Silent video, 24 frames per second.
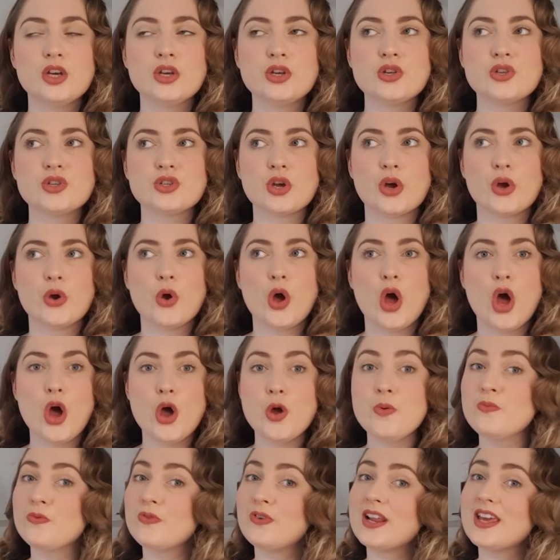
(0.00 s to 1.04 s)
so
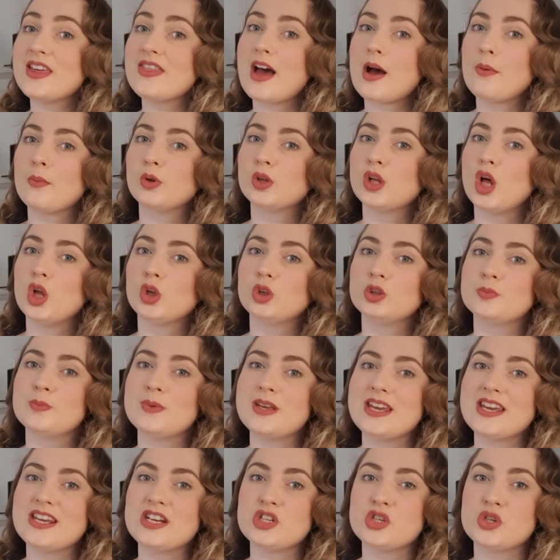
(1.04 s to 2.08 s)
hopefully that will hold me
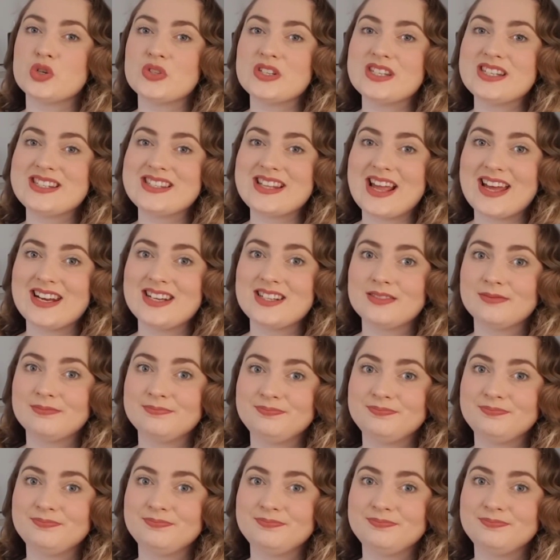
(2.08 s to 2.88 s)
in good stead.